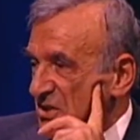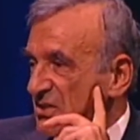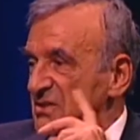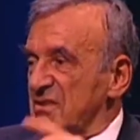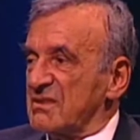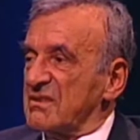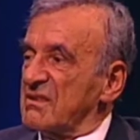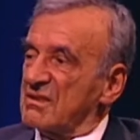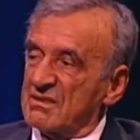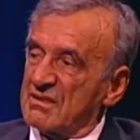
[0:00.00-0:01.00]
Well, it was
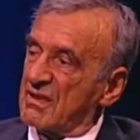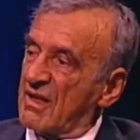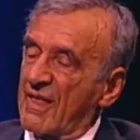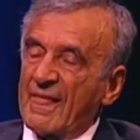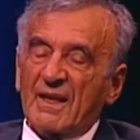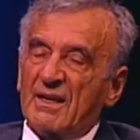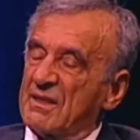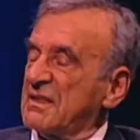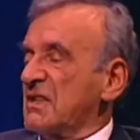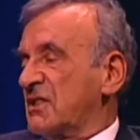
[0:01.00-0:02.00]
Jubilee or something?
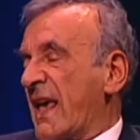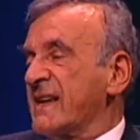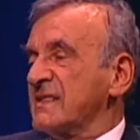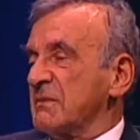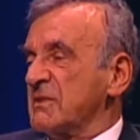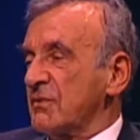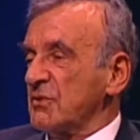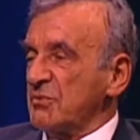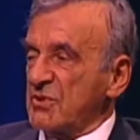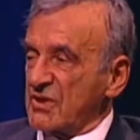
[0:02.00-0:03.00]
But excerpts from
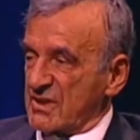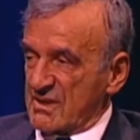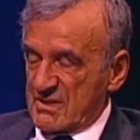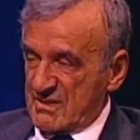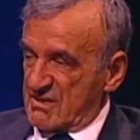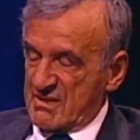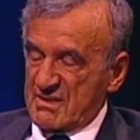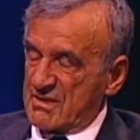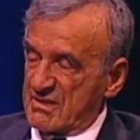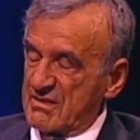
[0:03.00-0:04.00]
the book. Excerpts from the book.
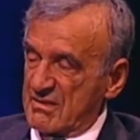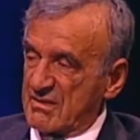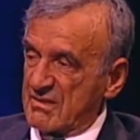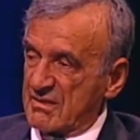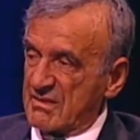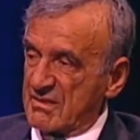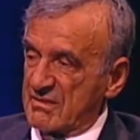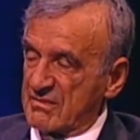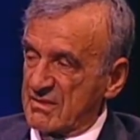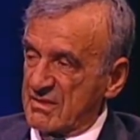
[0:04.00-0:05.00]

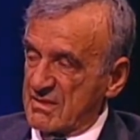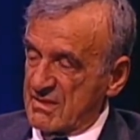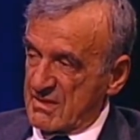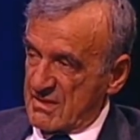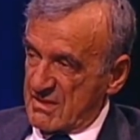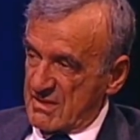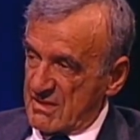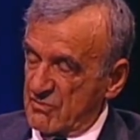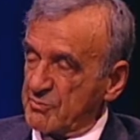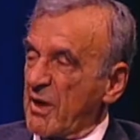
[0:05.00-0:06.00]
Mm-hmm.
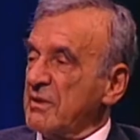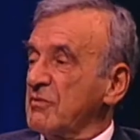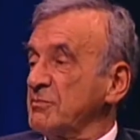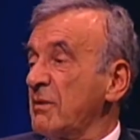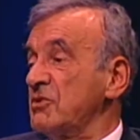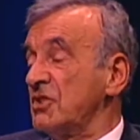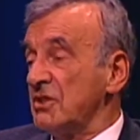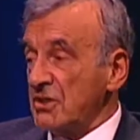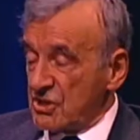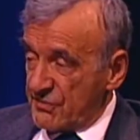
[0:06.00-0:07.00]
It was, and was published in
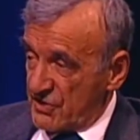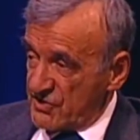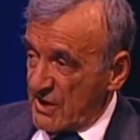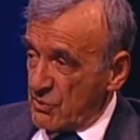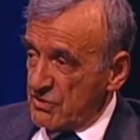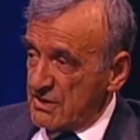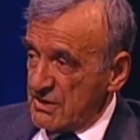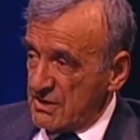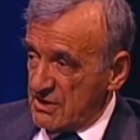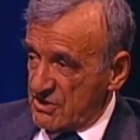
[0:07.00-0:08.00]
Yiddish first. I wrote it in
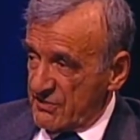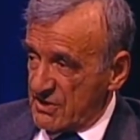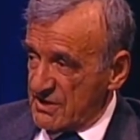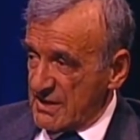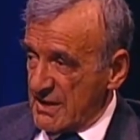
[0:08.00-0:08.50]
Yiddish first.